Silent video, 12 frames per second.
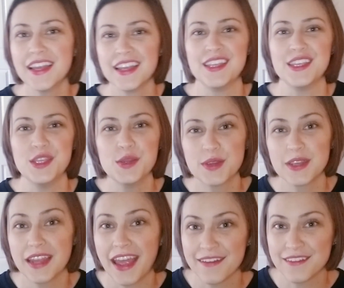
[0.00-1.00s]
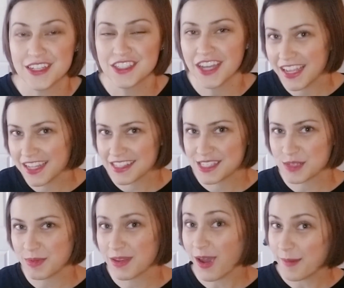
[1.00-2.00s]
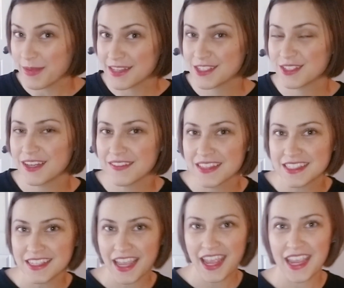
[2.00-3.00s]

You could have a chance to be commenter of the day